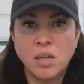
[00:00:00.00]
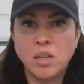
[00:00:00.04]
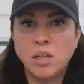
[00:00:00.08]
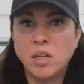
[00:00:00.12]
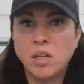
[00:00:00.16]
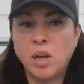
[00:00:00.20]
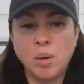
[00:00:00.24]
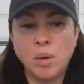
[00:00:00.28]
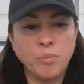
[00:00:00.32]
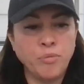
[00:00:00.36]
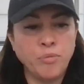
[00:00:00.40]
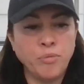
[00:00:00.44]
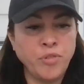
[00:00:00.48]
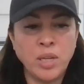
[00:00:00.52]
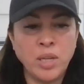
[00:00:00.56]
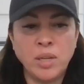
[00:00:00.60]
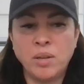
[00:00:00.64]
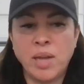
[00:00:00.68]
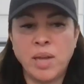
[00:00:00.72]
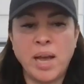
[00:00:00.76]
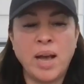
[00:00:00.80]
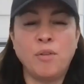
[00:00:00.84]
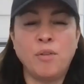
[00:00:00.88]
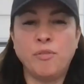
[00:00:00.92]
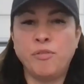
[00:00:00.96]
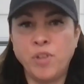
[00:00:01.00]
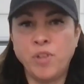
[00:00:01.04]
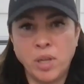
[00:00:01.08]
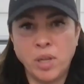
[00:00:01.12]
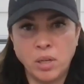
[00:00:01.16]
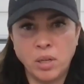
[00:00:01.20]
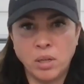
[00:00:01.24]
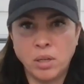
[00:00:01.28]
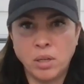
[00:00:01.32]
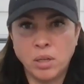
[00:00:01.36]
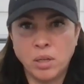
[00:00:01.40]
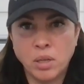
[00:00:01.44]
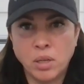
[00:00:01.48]
comfy
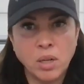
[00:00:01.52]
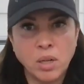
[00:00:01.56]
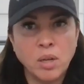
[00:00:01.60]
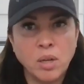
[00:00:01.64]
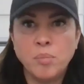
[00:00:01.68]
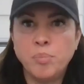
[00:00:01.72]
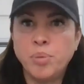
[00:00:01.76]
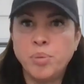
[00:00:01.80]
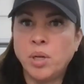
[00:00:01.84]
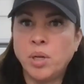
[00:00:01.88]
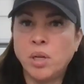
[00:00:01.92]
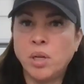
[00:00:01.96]
outfit. Put